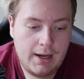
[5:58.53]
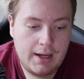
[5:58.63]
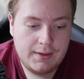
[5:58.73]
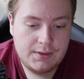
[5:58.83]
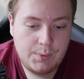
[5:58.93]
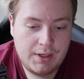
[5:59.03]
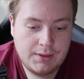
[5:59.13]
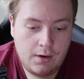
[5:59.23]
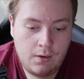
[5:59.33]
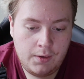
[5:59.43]
this went
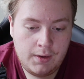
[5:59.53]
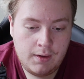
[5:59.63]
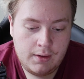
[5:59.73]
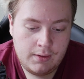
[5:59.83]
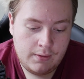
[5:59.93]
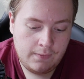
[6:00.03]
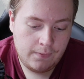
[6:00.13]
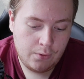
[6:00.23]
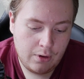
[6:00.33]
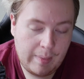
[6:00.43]
on
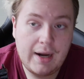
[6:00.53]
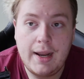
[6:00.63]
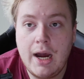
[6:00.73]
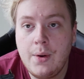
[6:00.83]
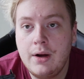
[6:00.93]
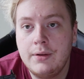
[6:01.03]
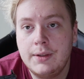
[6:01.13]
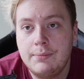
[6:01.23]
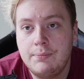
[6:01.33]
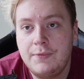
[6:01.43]
for about an hour.
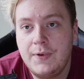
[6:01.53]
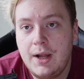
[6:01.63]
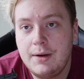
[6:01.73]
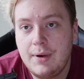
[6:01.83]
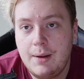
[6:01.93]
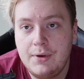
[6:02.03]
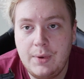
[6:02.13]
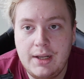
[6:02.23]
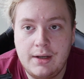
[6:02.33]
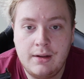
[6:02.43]
The fire department
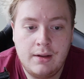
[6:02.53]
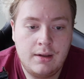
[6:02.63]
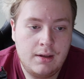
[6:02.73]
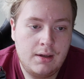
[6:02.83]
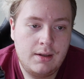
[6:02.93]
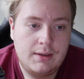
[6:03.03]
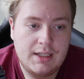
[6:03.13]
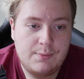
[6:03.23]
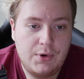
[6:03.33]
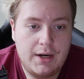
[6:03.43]
went in. They
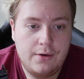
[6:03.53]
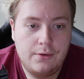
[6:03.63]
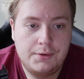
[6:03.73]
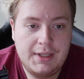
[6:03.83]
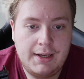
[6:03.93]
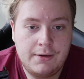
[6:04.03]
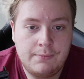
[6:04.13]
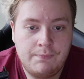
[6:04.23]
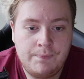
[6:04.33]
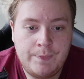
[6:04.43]
sprayed it all down.